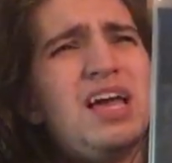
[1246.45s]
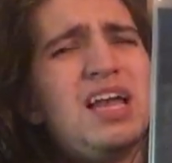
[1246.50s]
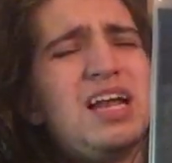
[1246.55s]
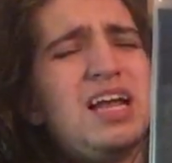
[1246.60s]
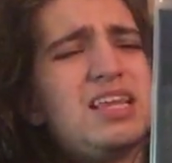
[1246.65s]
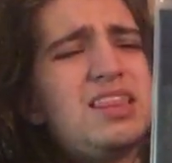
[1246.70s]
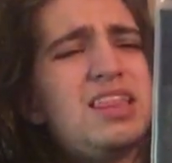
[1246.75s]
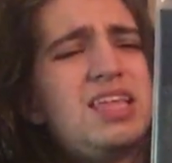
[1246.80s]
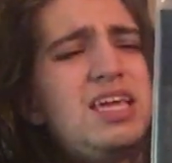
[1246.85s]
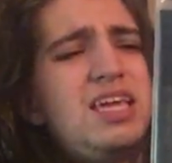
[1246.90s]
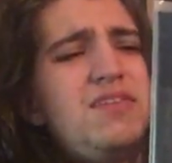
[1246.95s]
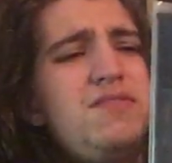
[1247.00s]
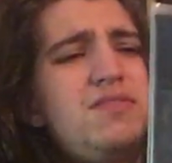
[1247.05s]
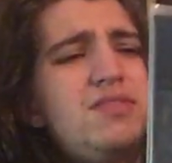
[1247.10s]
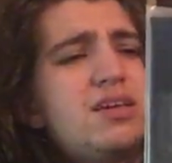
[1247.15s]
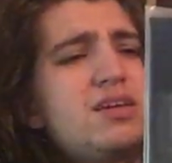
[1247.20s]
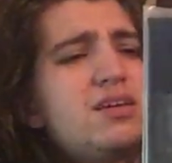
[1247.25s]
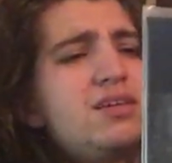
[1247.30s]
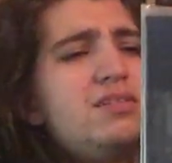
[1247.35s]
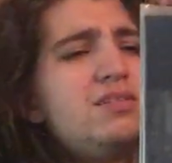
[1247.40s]
and I think
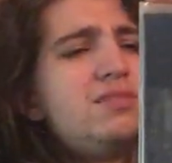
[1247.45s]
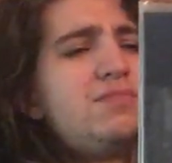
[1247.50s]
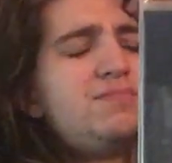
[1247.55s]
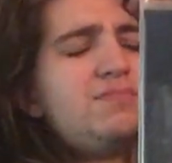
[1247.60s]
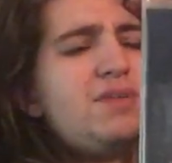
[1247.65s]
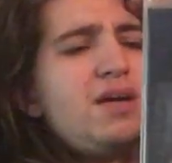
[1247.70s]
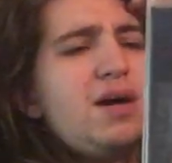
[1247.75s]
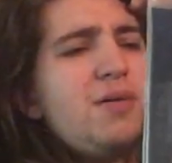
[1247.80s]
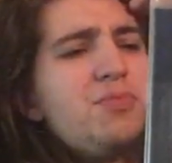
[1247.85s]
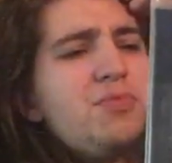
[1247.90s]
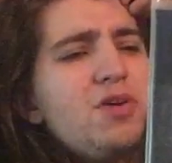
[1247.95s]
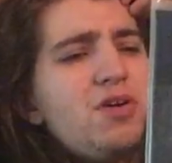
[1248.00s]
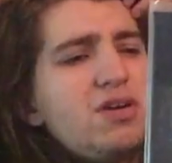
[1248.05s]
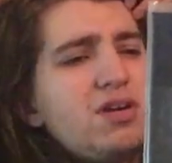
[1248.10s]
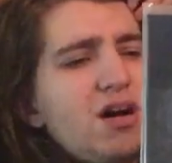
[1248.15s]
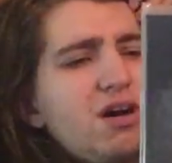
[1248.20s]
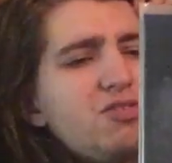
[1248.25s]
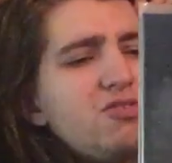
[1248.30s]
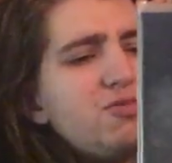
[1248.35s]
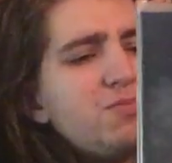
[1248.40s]
even like a I'm not
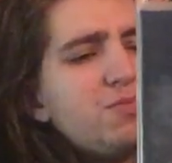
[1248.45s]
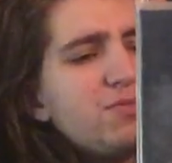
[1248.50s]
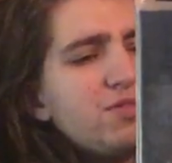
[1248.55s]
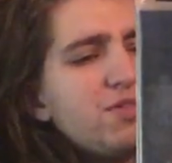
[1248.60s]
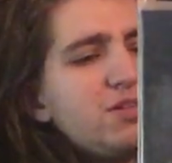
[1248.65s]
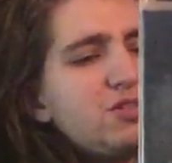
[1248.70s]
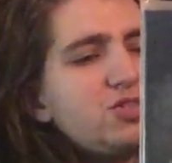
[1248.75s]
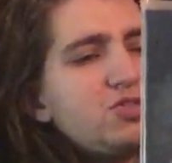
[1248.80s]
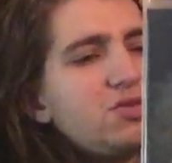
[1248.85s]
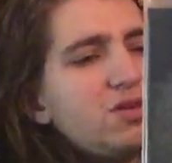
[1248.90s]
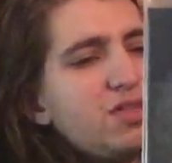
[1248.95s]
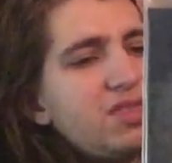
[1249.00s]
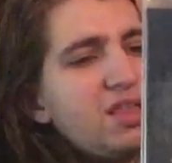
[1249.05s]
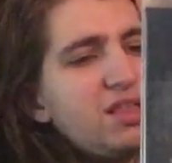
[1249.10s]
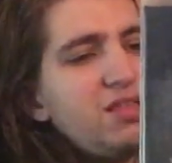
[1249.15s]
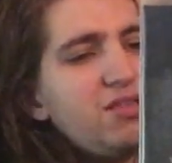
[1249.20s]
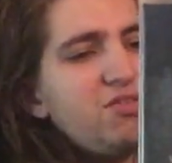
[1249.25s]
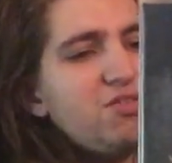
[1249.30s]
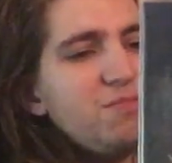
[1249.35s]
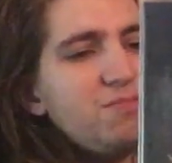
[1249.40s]
100% sure I
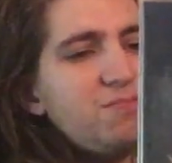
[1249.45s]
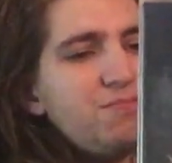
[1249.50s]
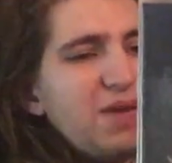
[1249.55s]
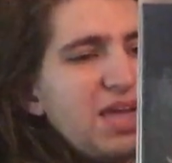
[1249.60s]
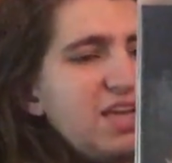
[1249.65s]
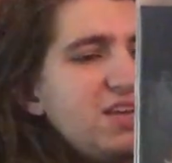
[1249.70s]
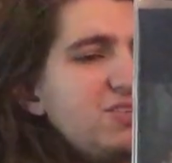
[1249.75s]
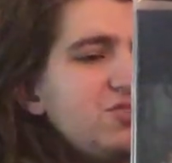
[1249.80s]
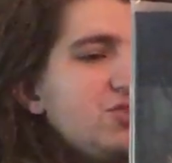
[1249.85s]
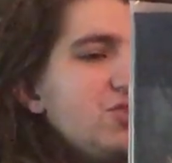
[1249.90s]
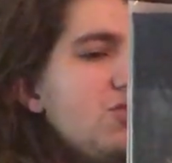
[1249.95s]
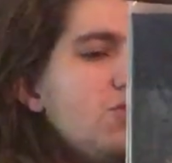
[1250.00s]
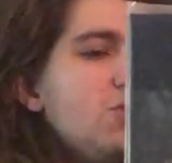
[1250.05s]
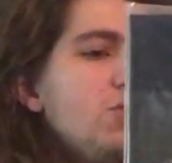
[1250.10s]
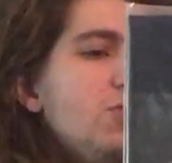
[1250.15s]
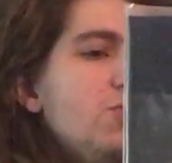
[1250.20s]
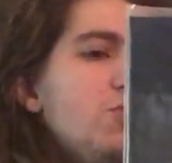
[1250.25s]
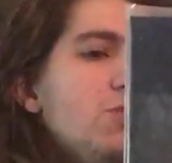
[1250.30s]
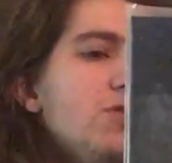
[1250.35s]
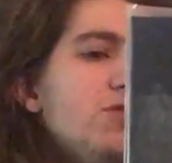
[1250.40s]
think there's a
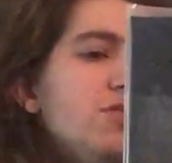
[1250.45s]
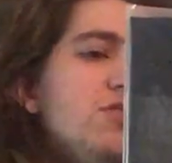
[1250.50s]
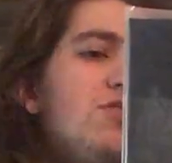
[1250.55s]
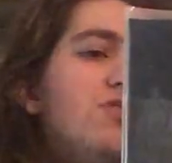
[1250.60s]
banjo in one of